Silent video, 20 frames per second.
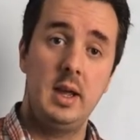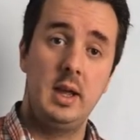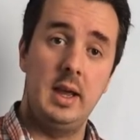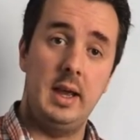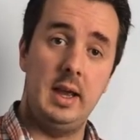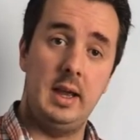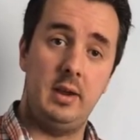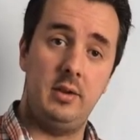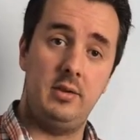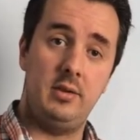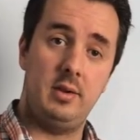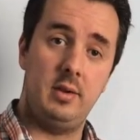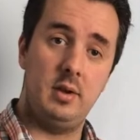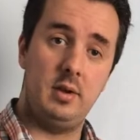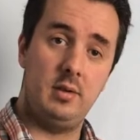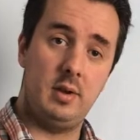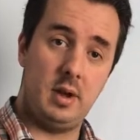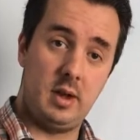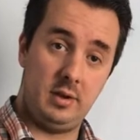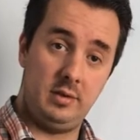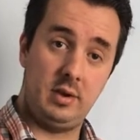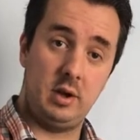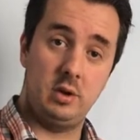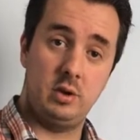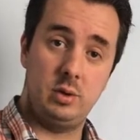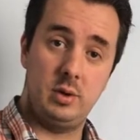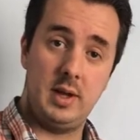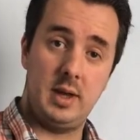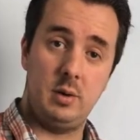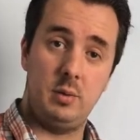It's a
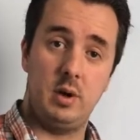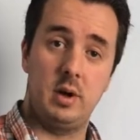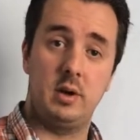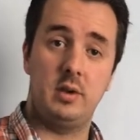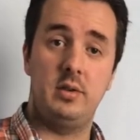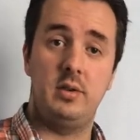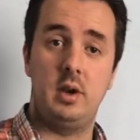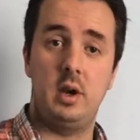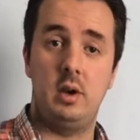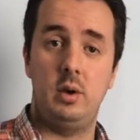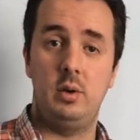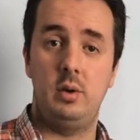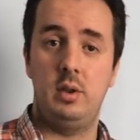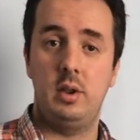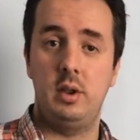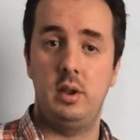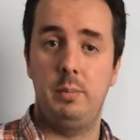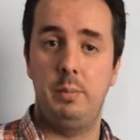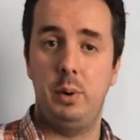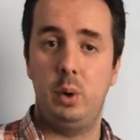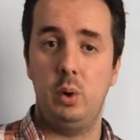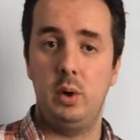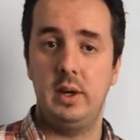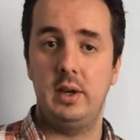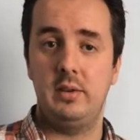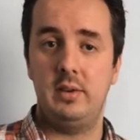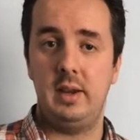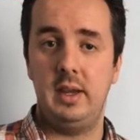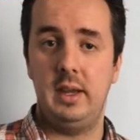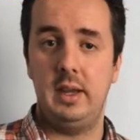social network. So the
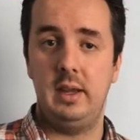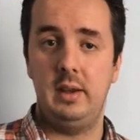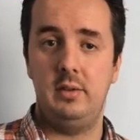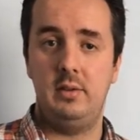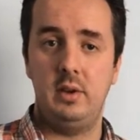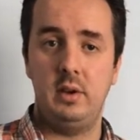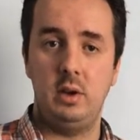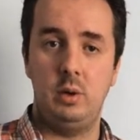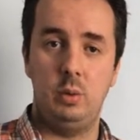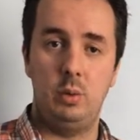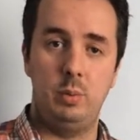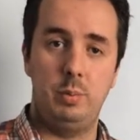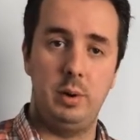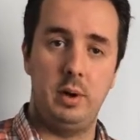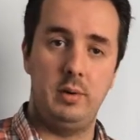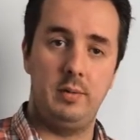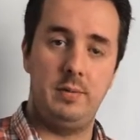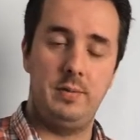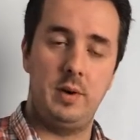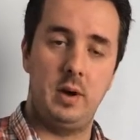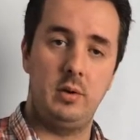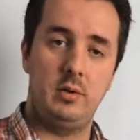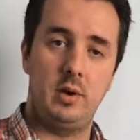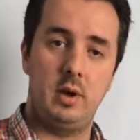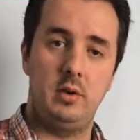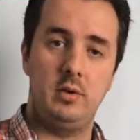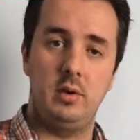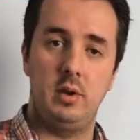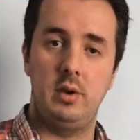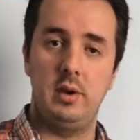point is you will put
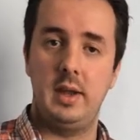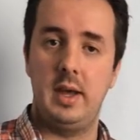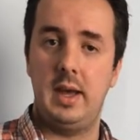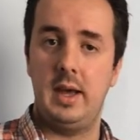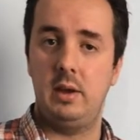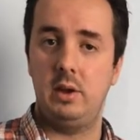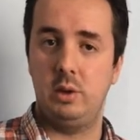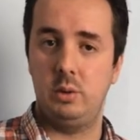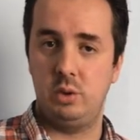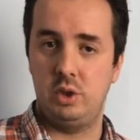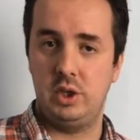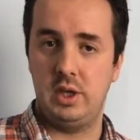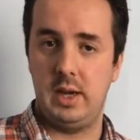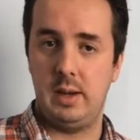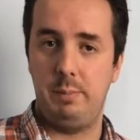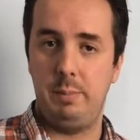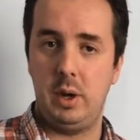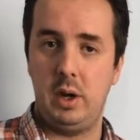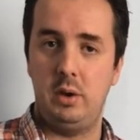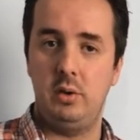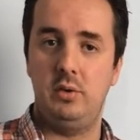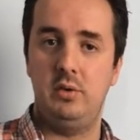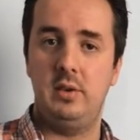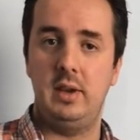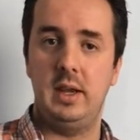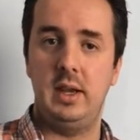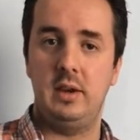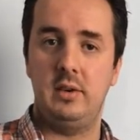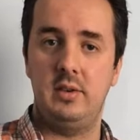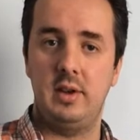photos on there, you'll share posts,
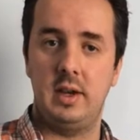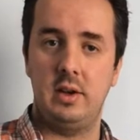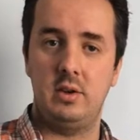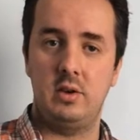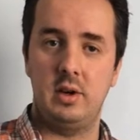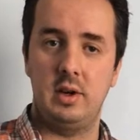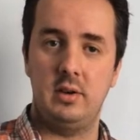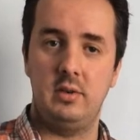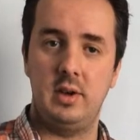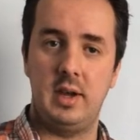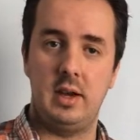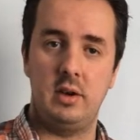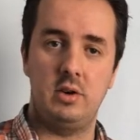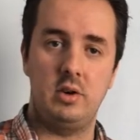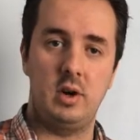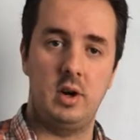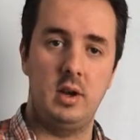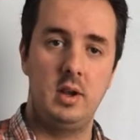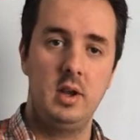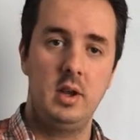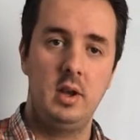etc., etc.